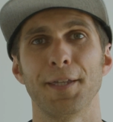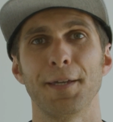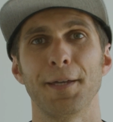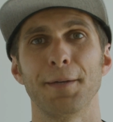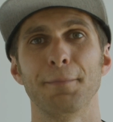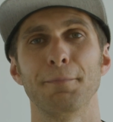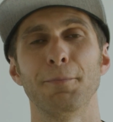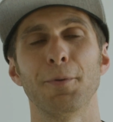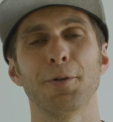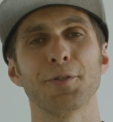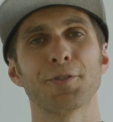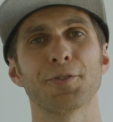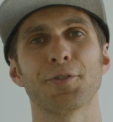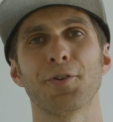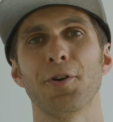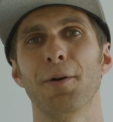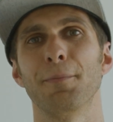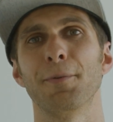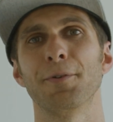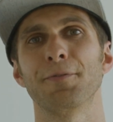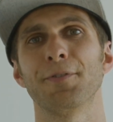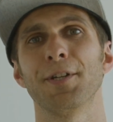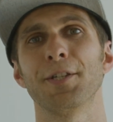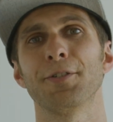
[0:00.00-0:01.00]
the most
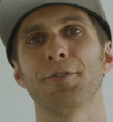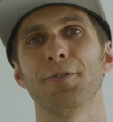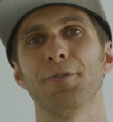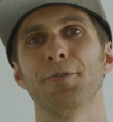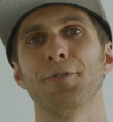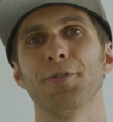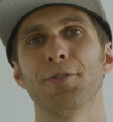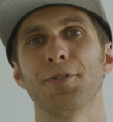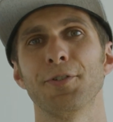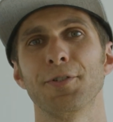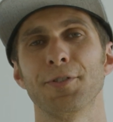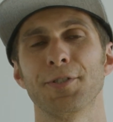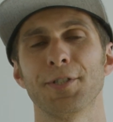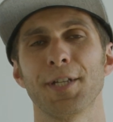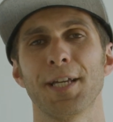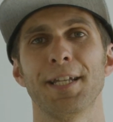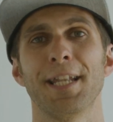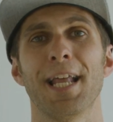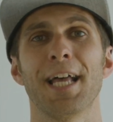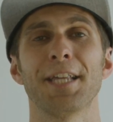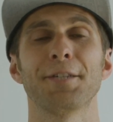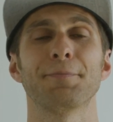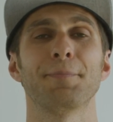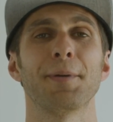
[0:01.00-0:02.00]
common resolutions
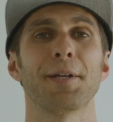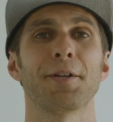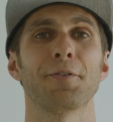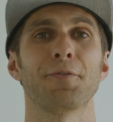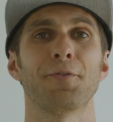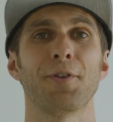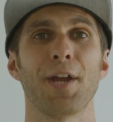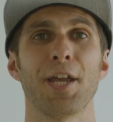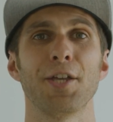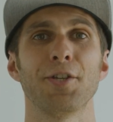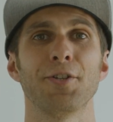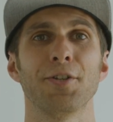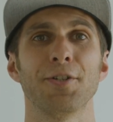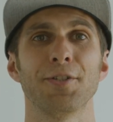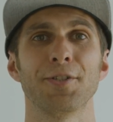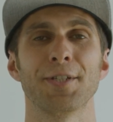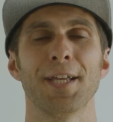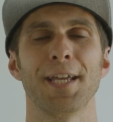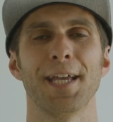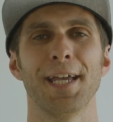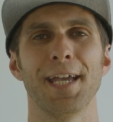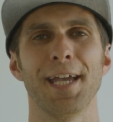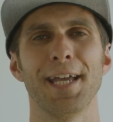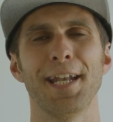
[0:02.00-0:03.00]
and aspect
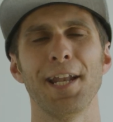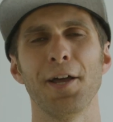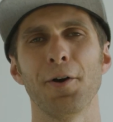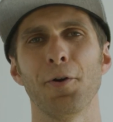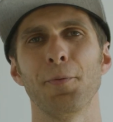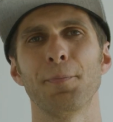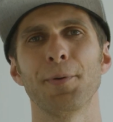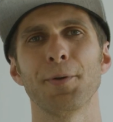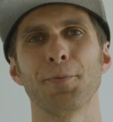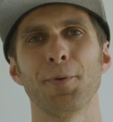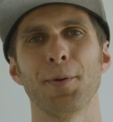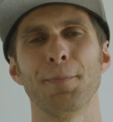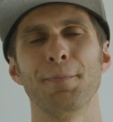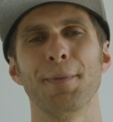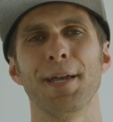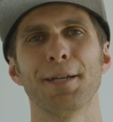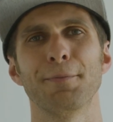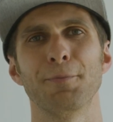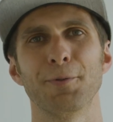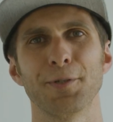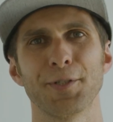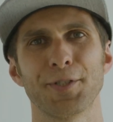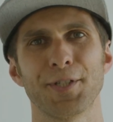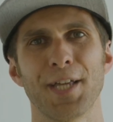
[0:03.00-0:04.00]
ratios, and I hope it will
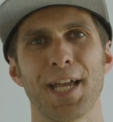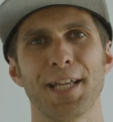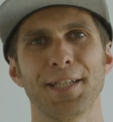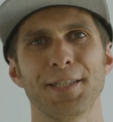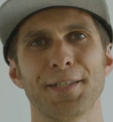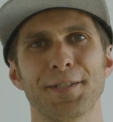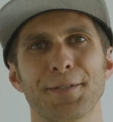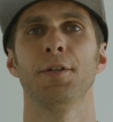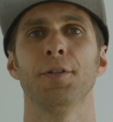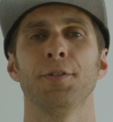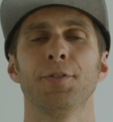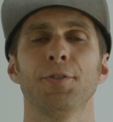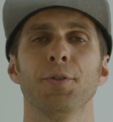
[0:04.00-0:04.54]
make more sense.